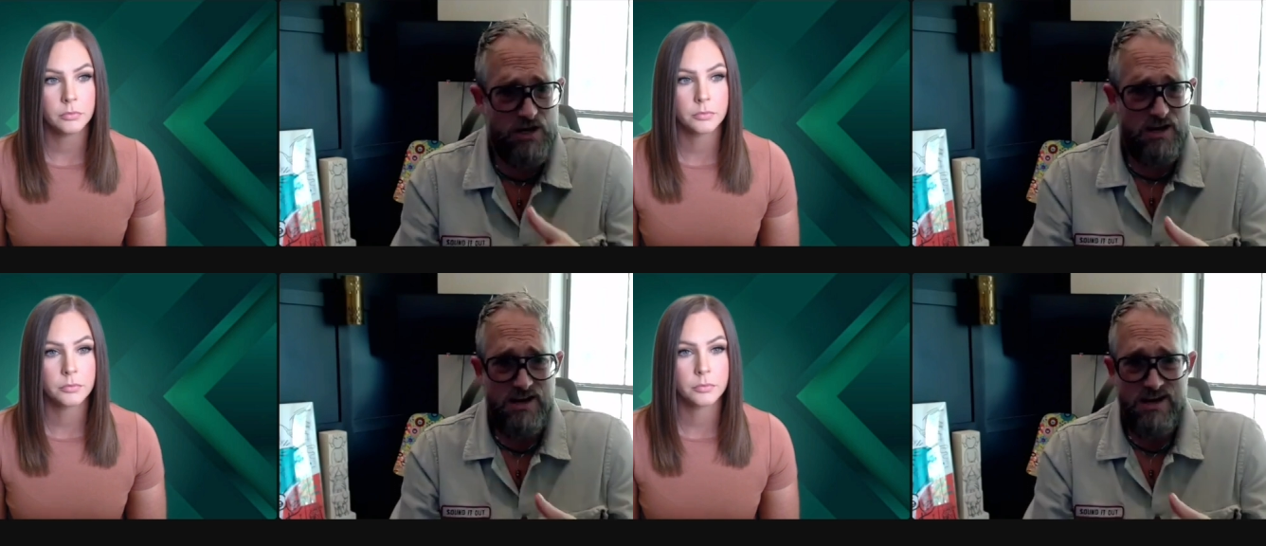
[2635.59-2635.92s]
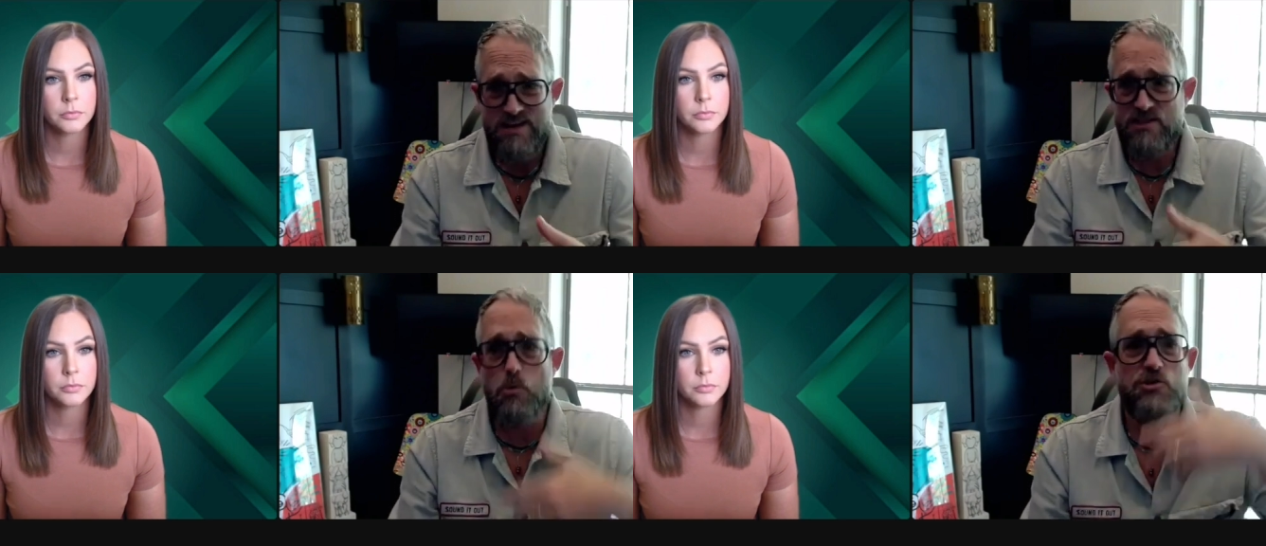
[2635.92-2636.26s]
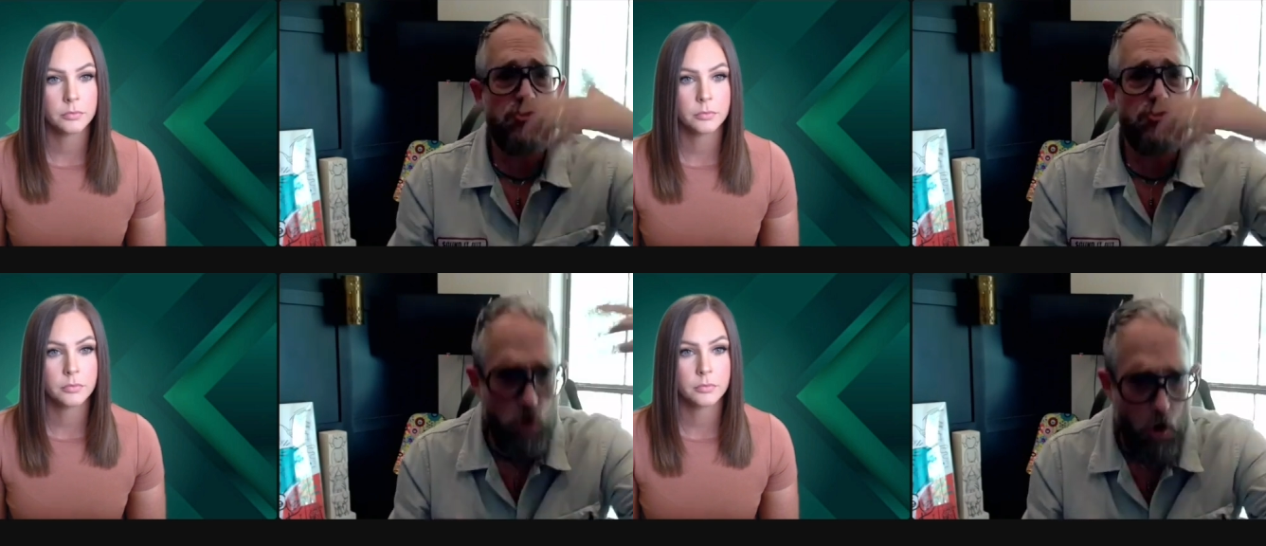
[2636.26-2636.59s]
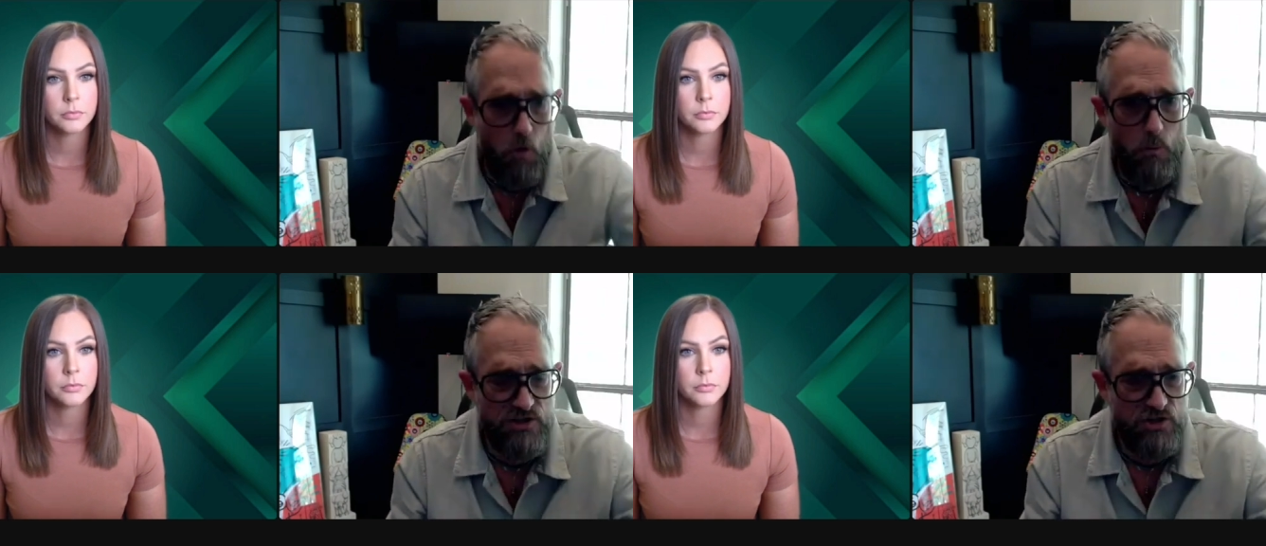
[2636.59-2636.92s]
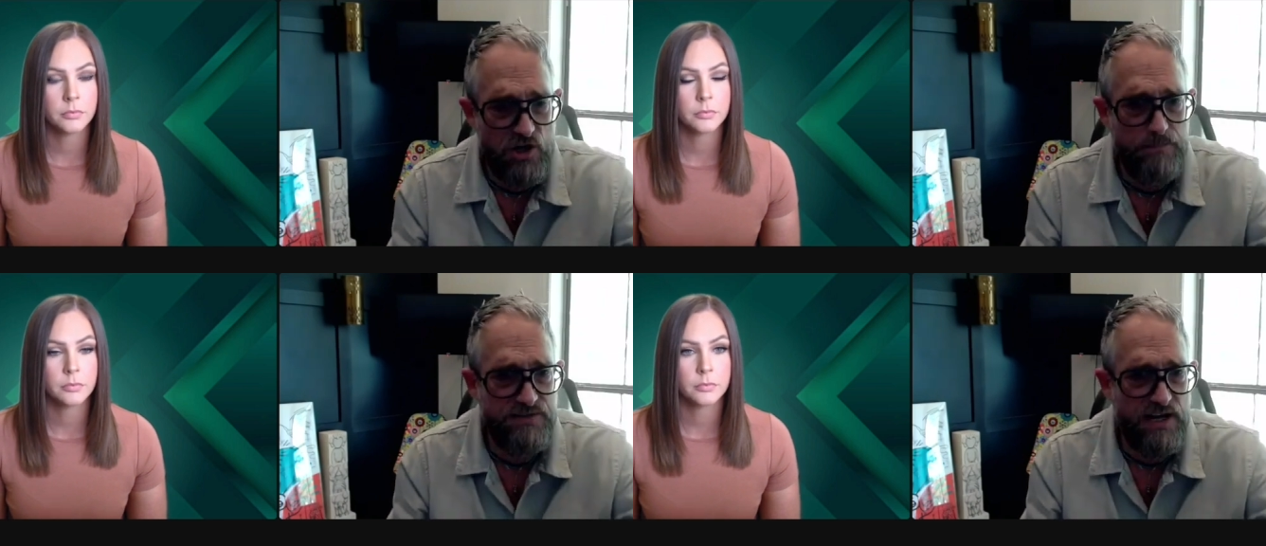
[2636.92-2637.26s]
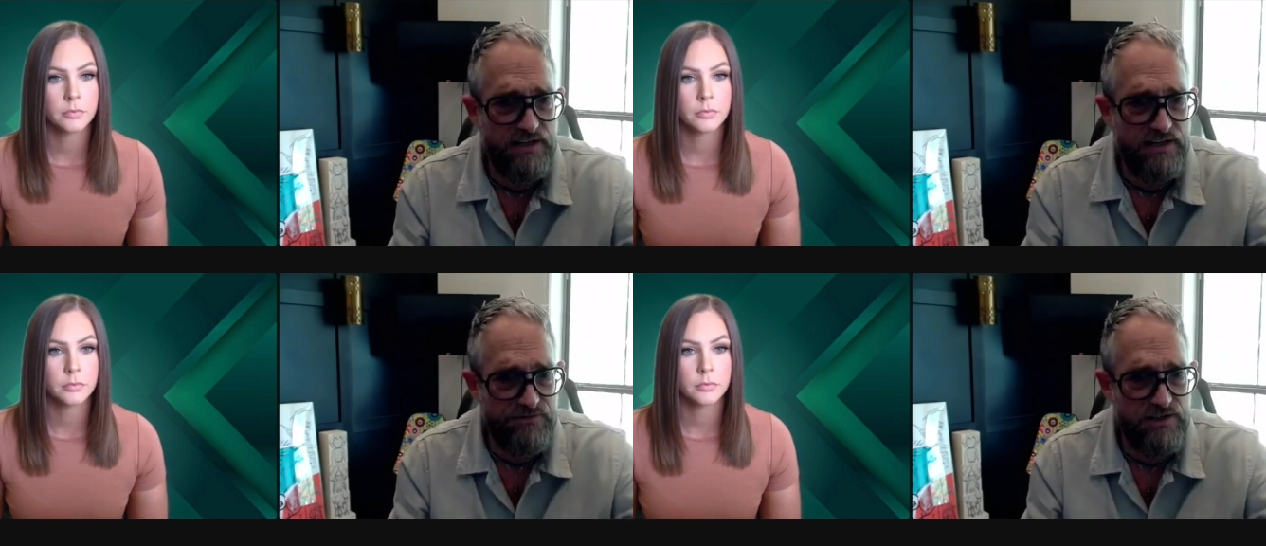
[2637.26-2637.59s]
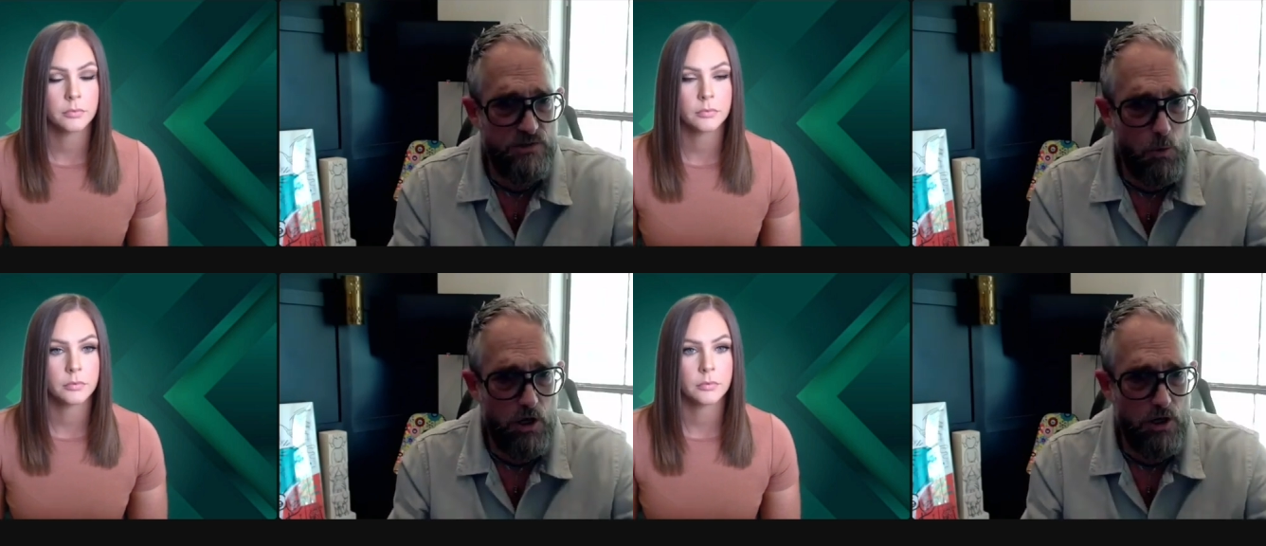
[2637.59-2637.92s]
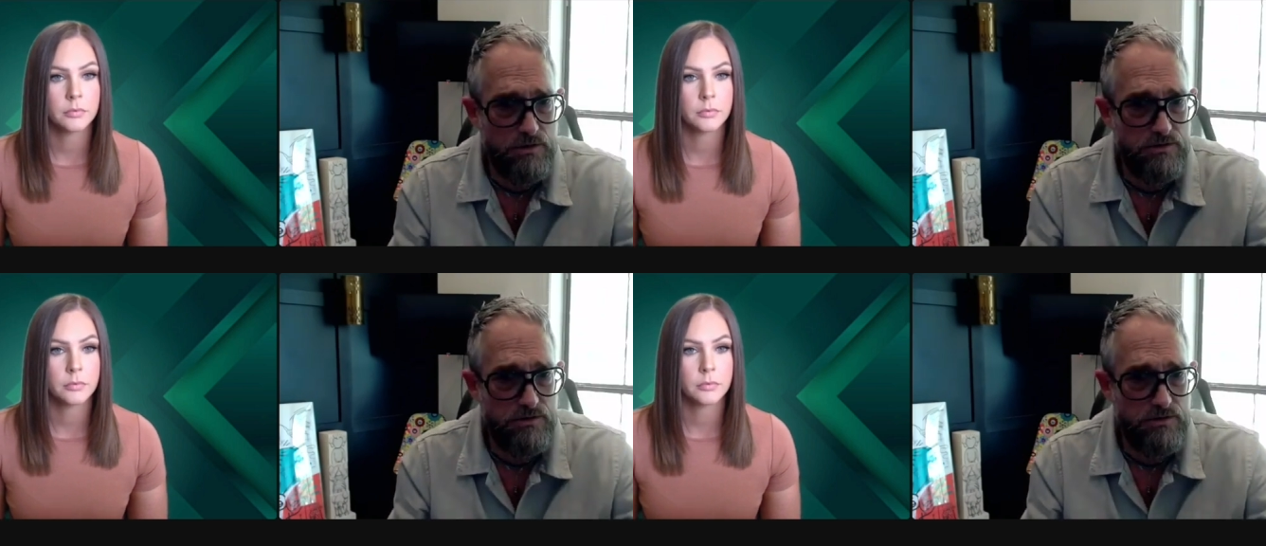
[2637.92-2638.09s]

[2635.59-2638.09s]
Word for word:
Speaker 1: there was so much upside if this worked.